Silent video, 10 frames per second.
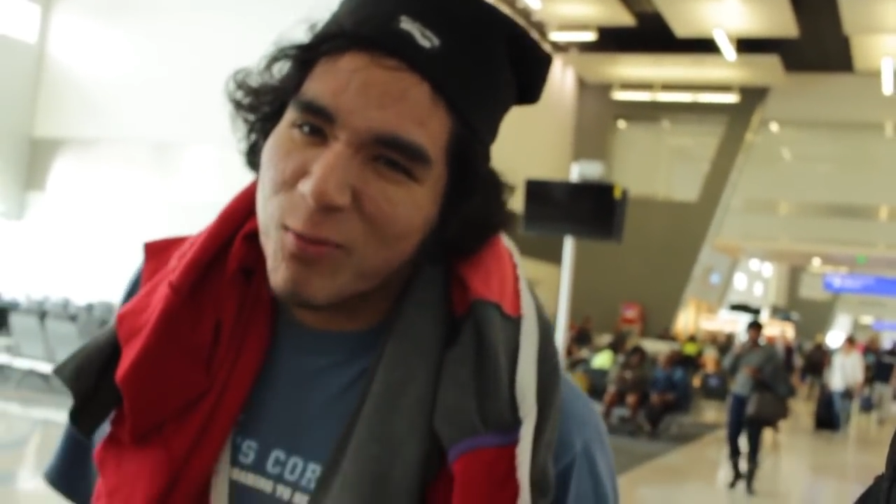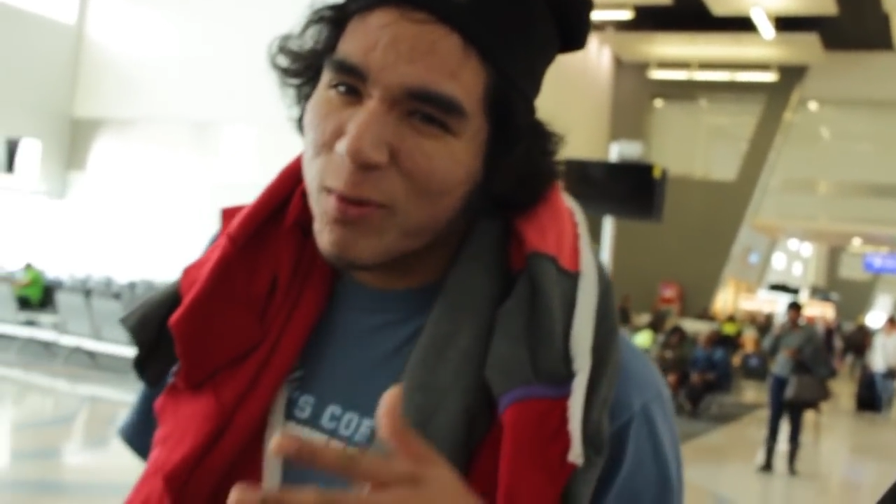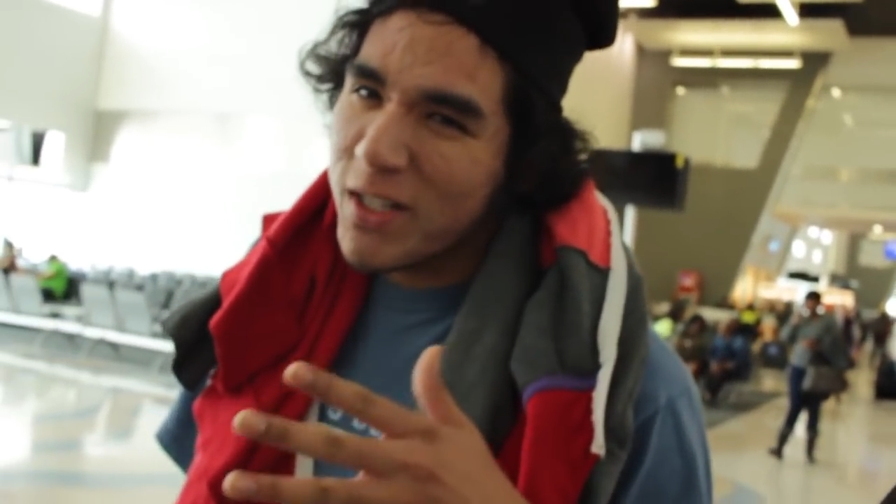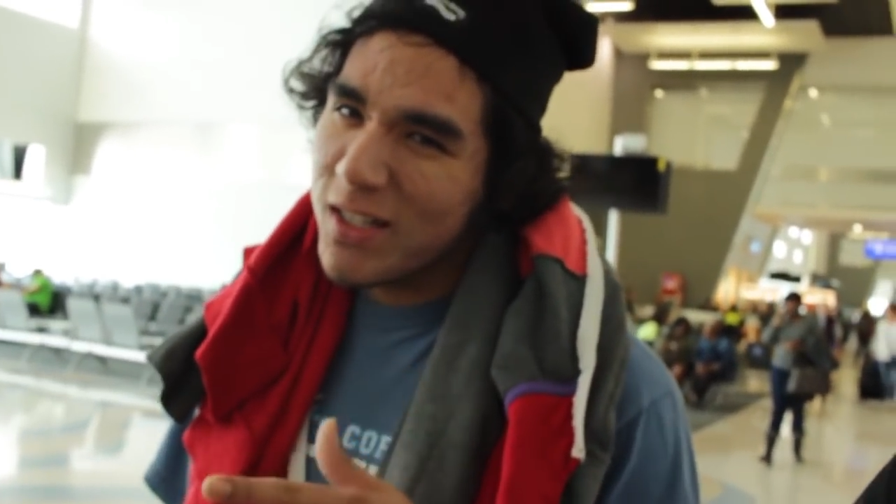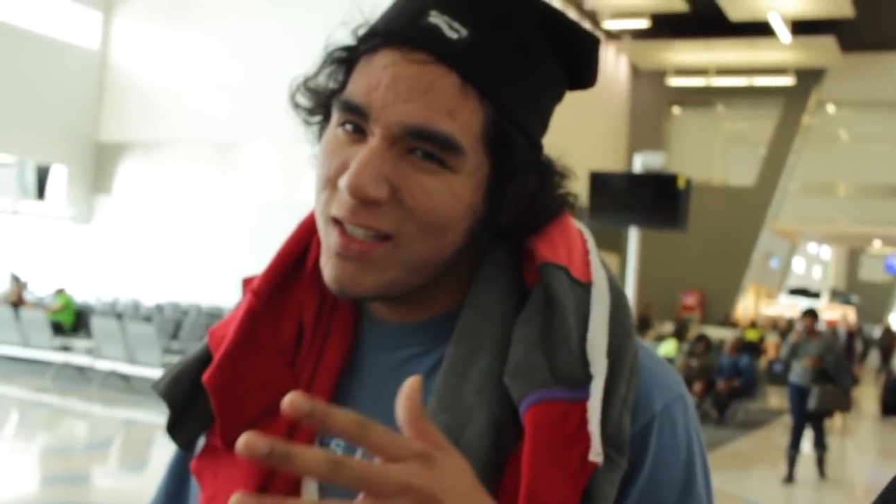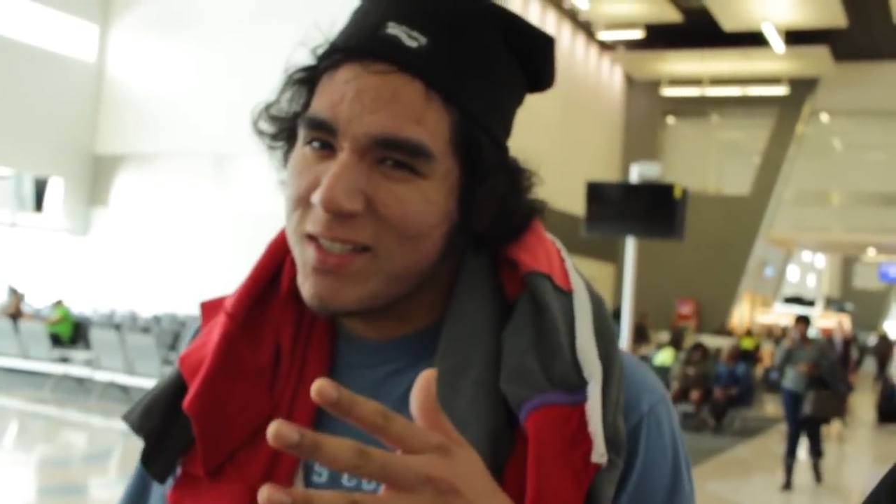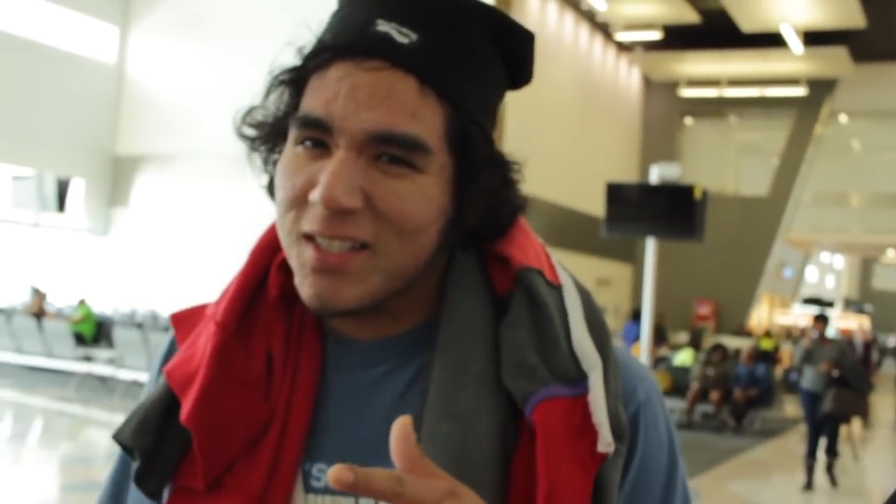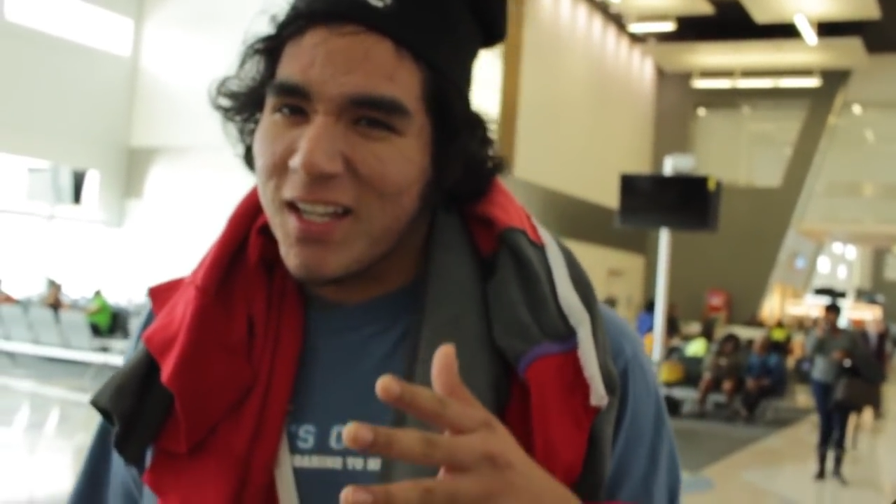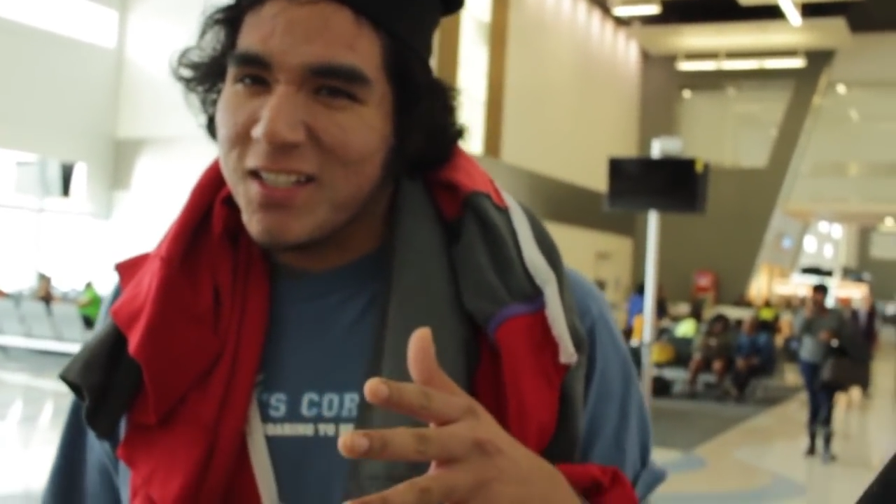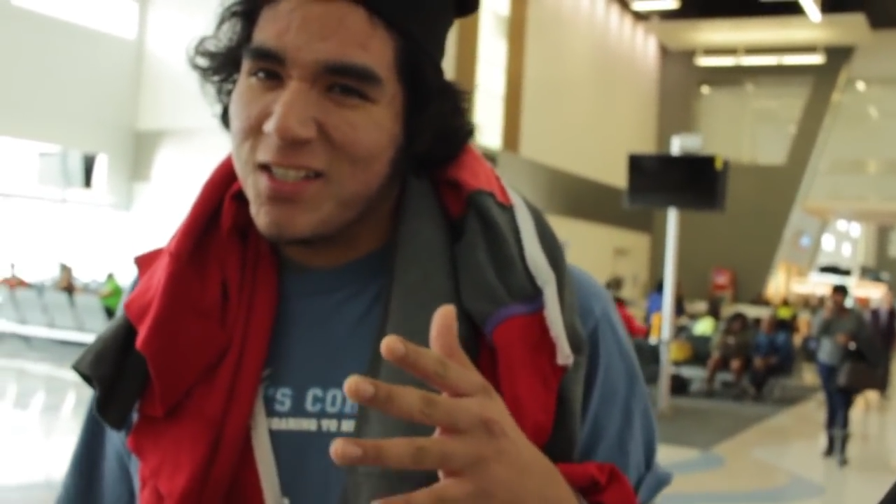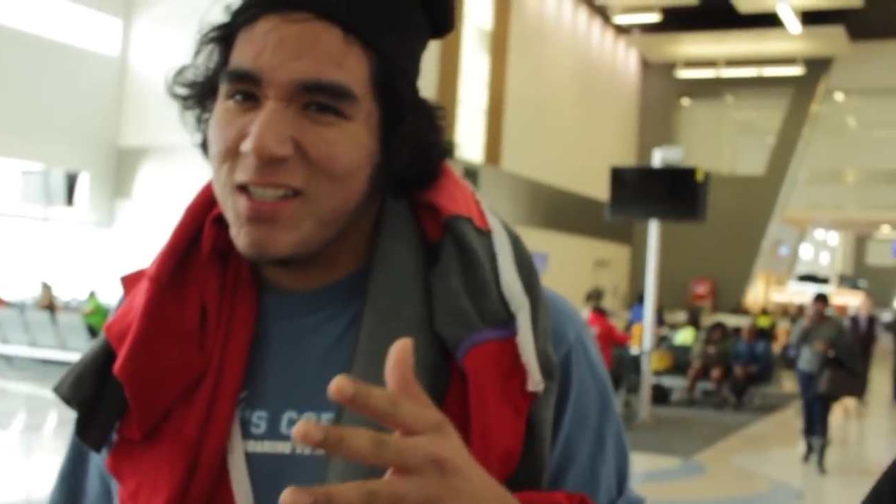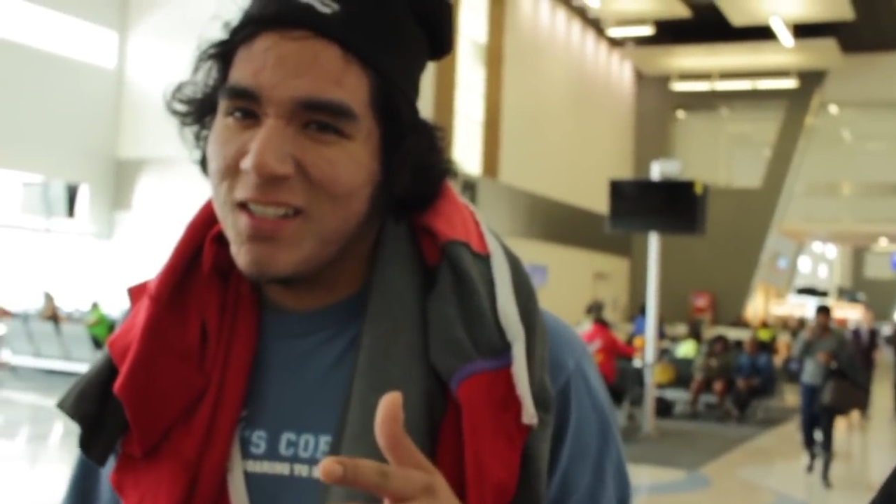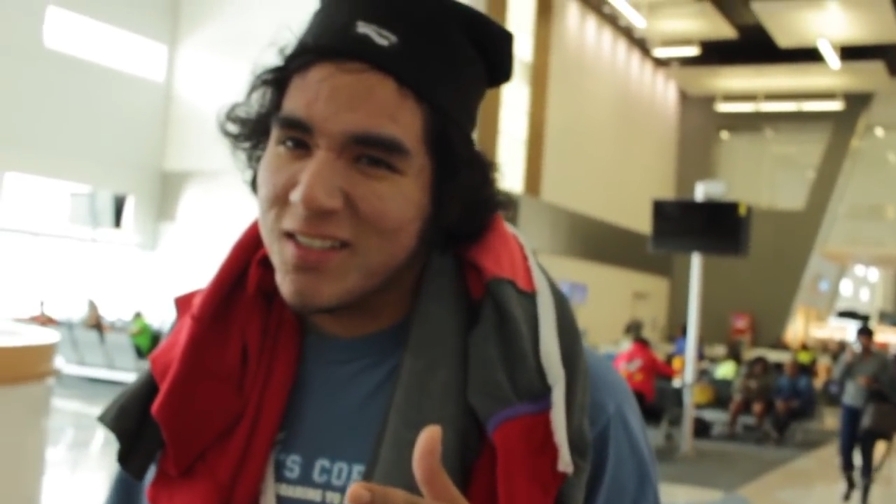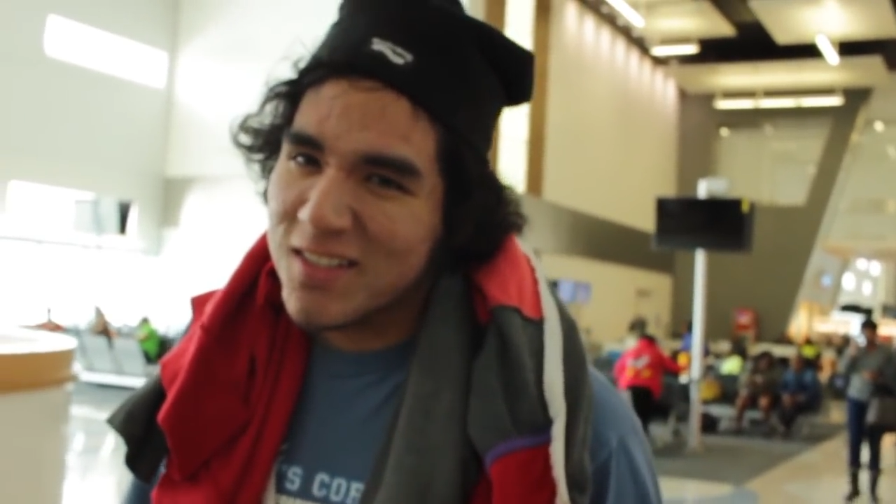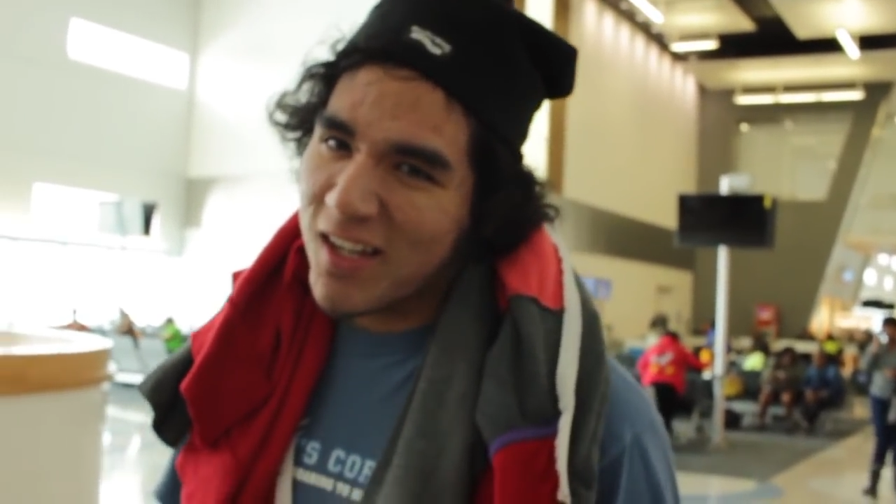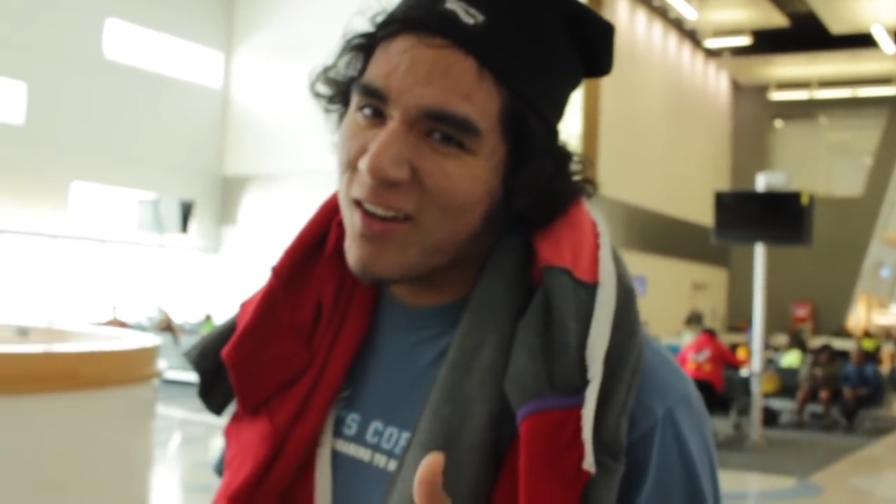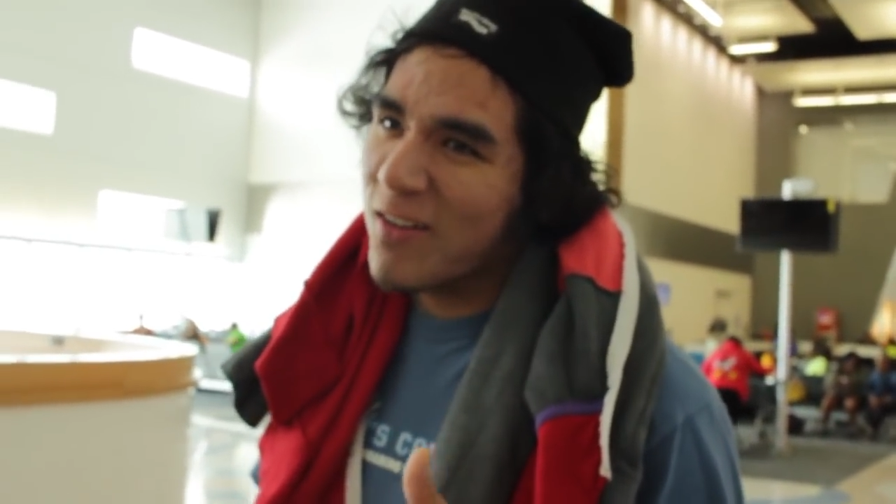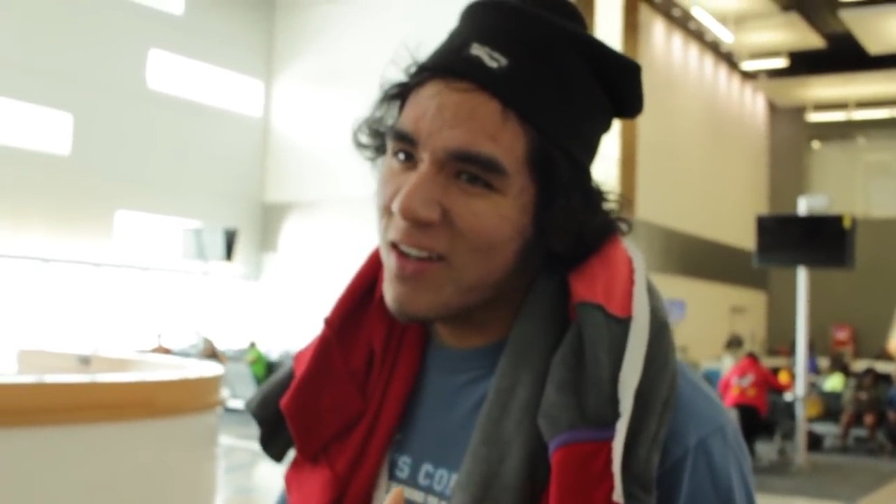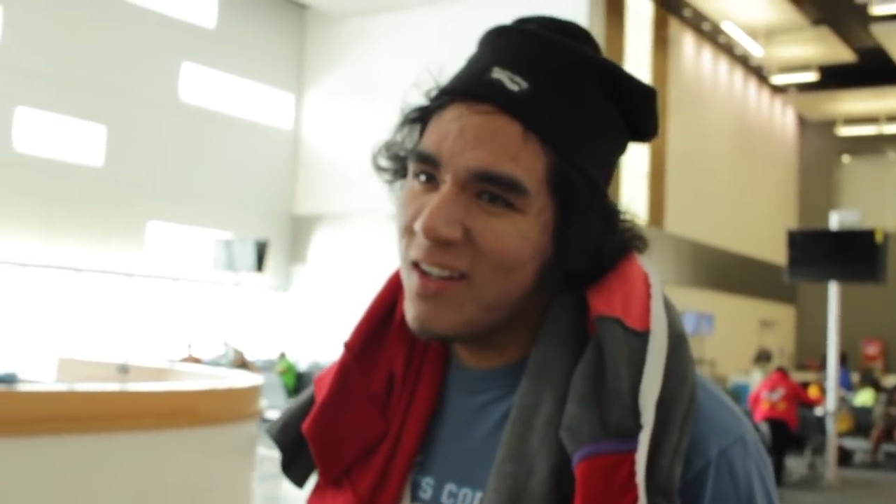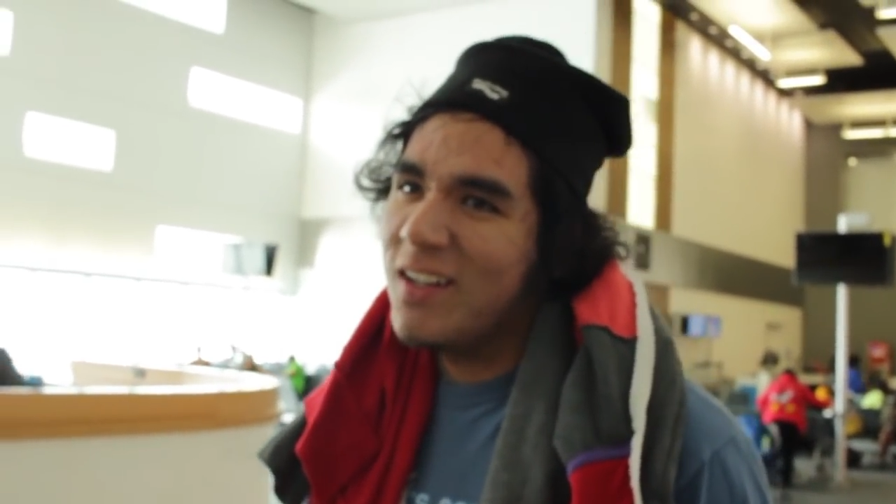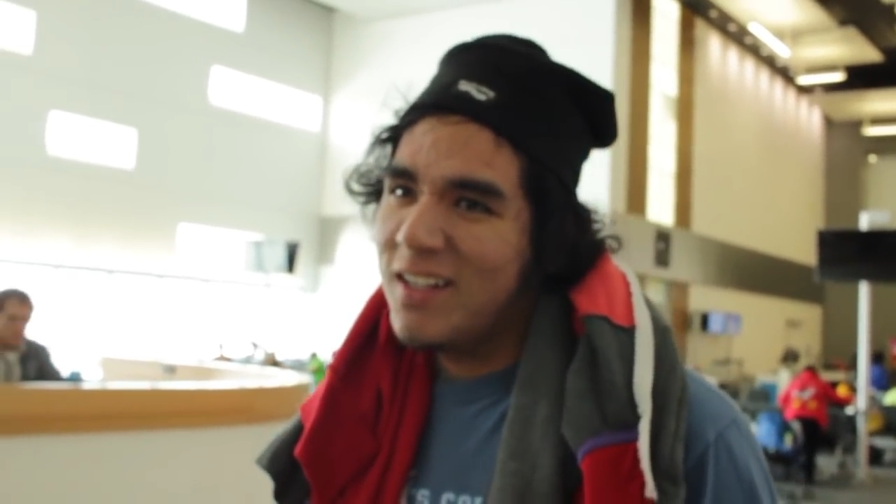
really sketchy and scary.